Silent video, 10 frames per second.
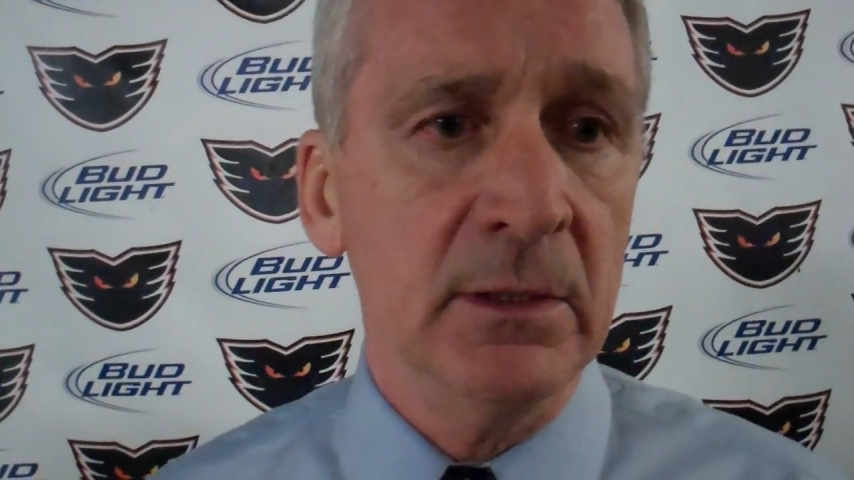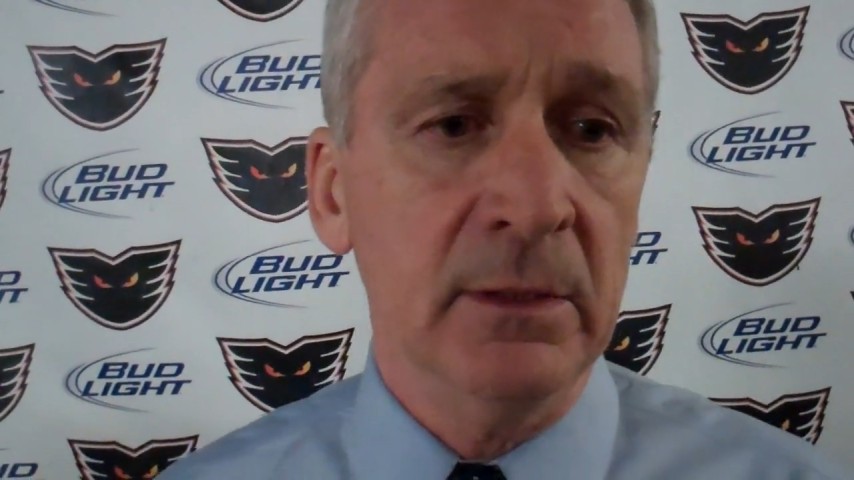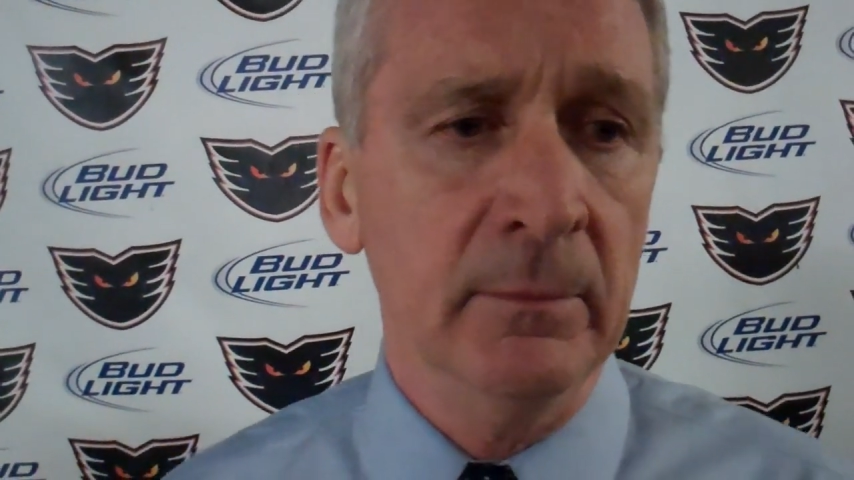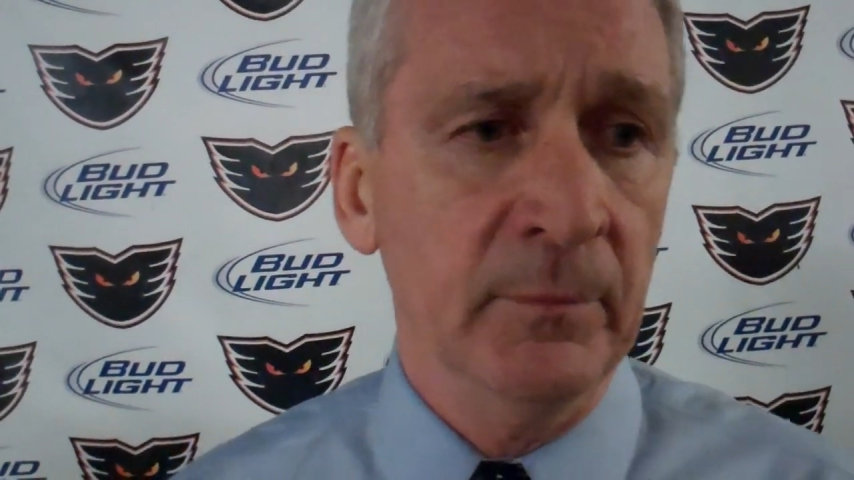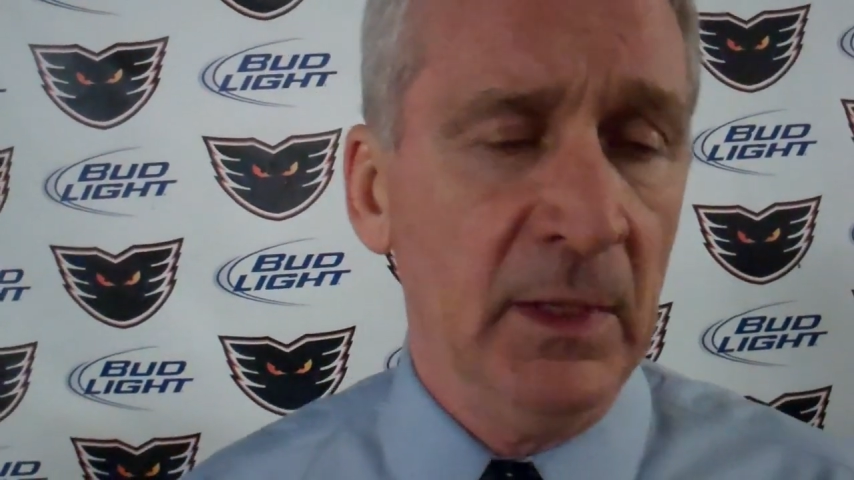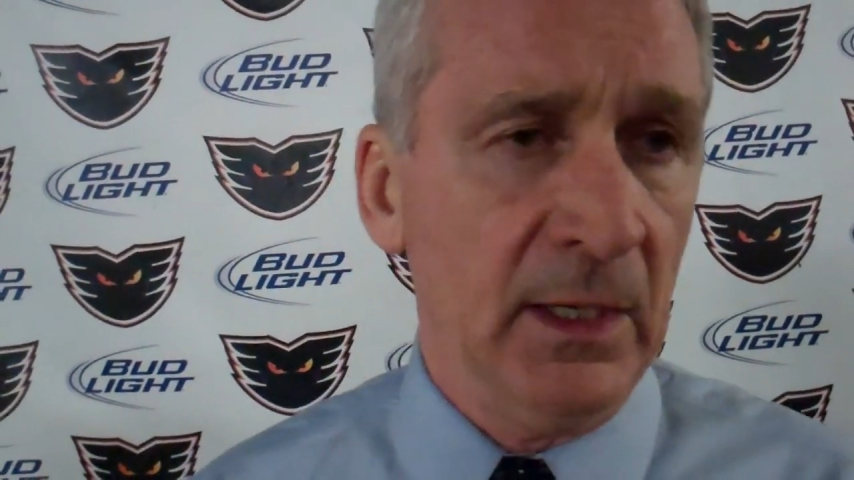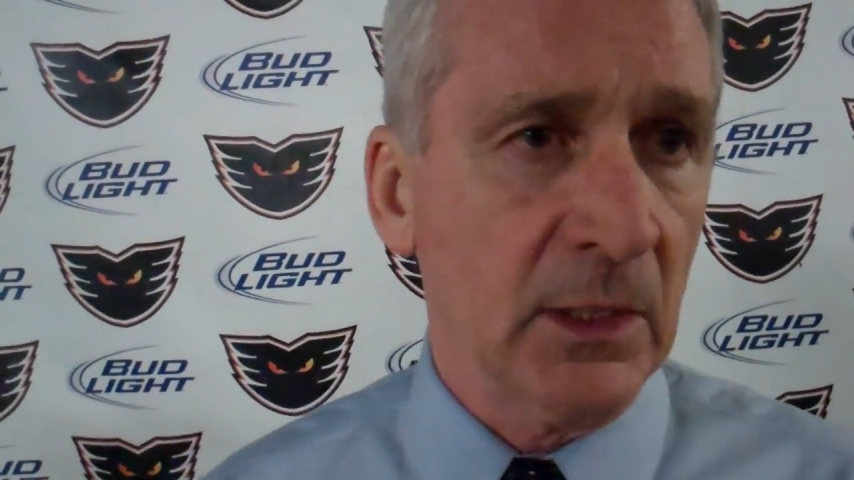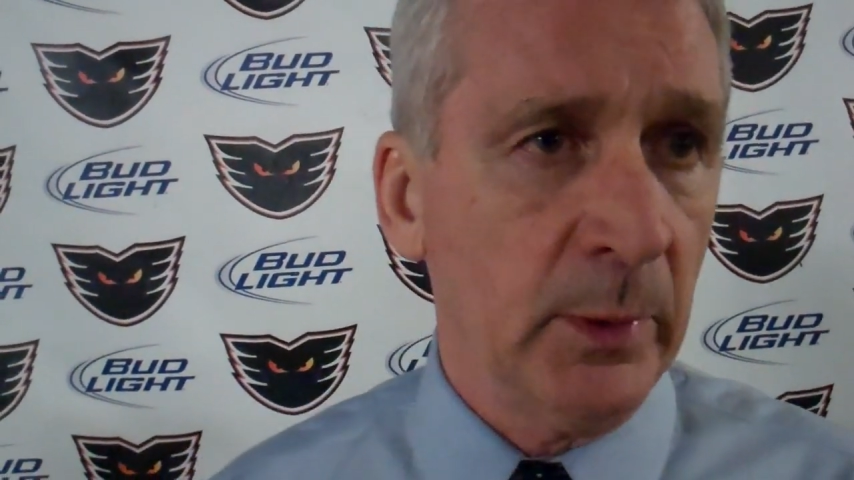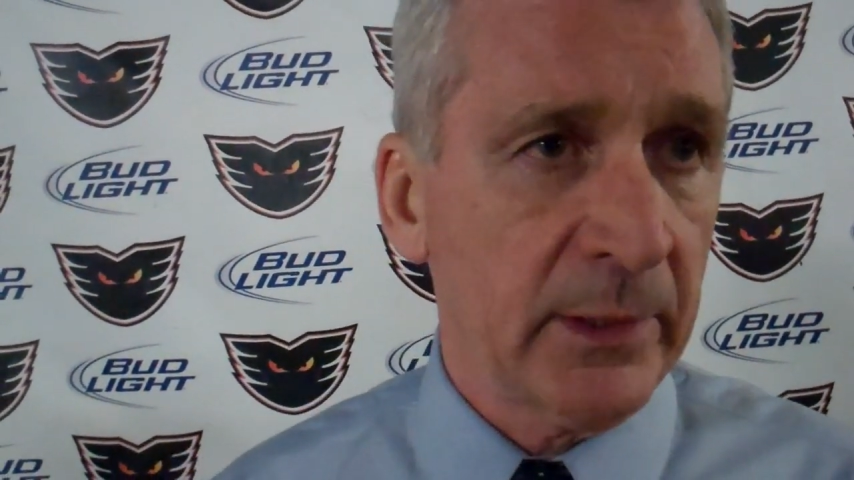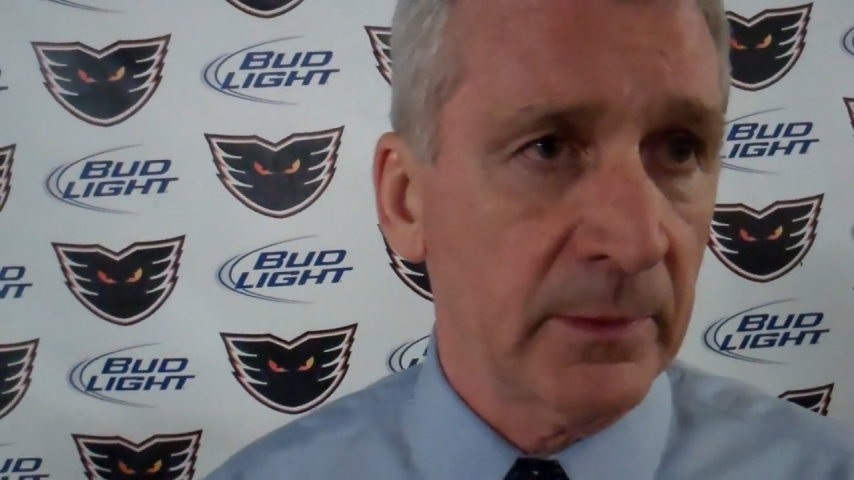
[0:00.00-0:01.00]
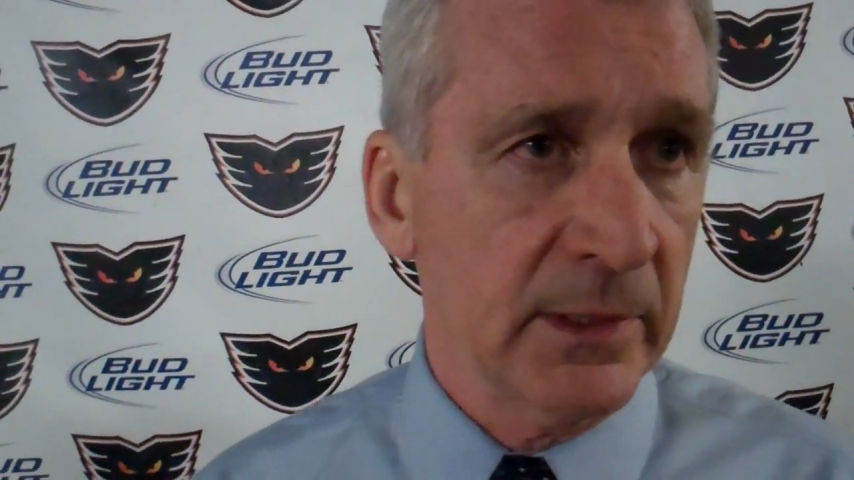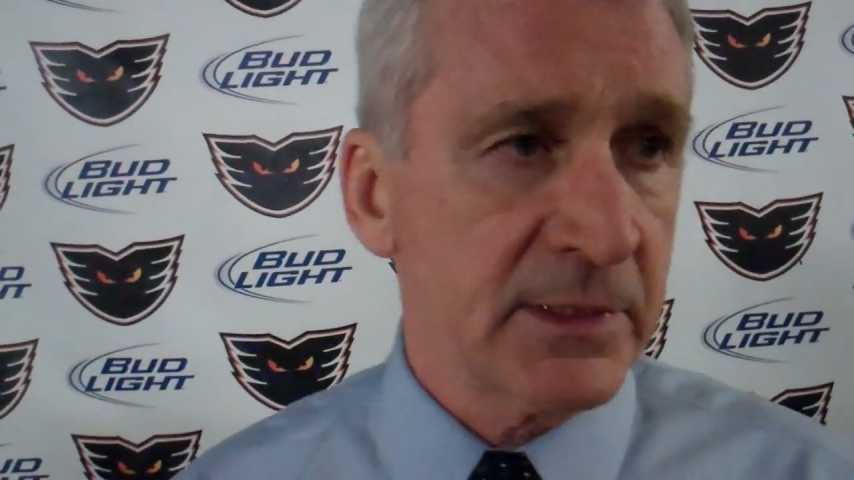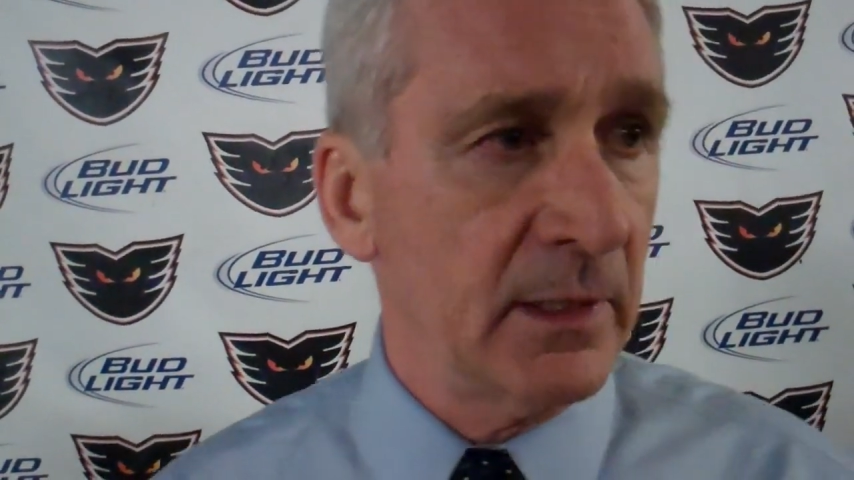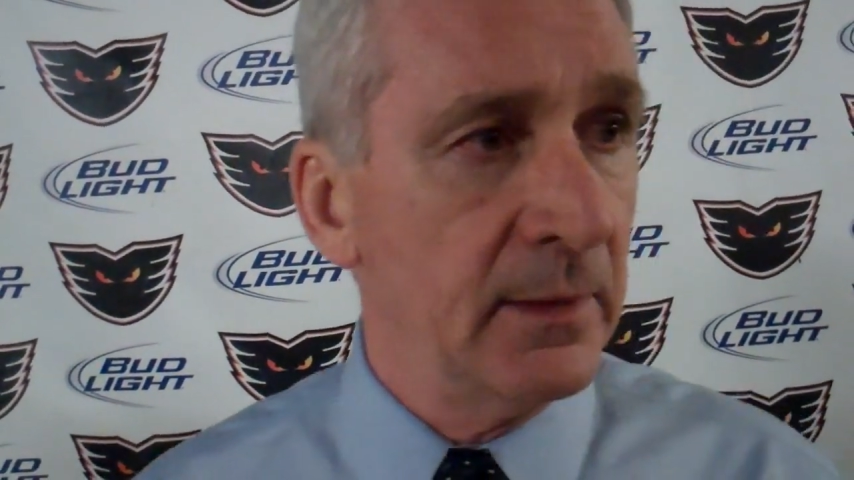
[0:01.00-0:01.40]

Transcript: He had a quick release on